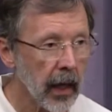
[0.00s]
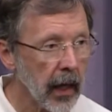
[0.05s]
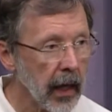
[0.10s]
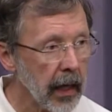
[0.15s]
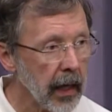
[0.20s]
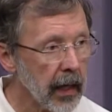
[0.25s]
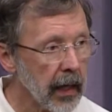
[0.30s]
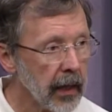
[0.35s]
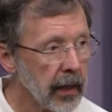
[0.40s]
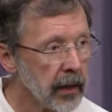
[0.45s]

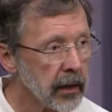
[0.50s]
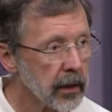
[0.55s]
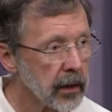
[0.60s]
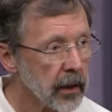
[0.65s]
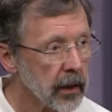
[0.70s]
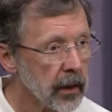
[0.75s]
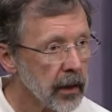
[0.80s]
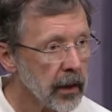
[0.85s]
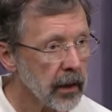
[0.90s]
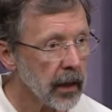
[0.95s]
and
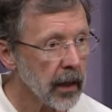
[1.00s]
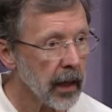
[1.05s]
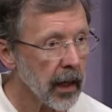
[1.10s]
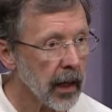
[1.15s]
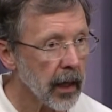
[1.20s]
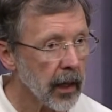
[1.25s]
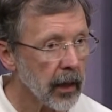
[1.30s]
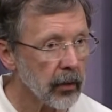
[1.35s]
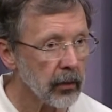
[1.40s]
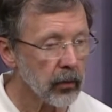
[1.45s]

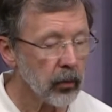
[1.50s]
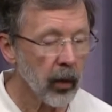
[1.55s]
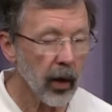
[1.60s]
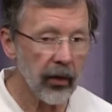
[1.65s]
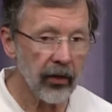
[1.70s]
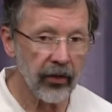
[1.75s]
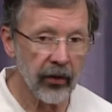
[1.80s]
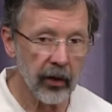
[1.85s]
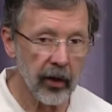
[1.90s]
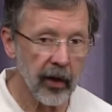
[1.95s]
uh,
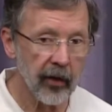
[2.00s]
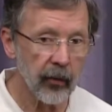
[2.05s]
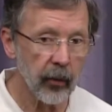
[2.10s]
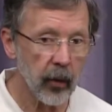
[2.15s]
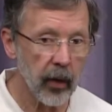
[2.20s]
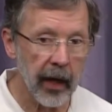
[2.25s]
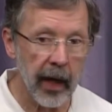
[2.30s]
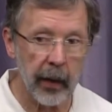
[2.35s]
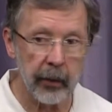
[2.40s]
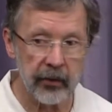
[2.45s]
one third of them
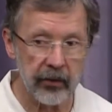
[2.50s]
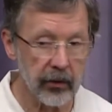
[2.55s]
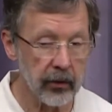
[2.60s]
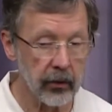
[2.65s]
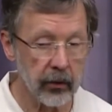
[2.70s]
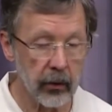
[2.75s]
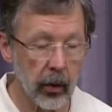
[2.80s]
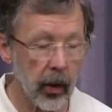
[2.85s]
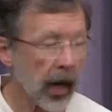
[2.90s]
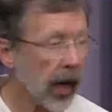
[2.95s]
were an absolute
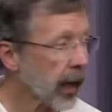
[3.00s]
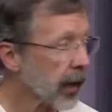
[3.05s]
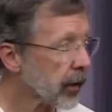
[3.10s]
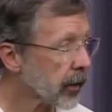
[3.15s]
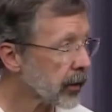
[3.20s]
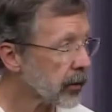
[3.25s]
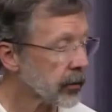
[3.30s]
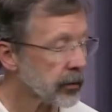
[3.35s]
crock.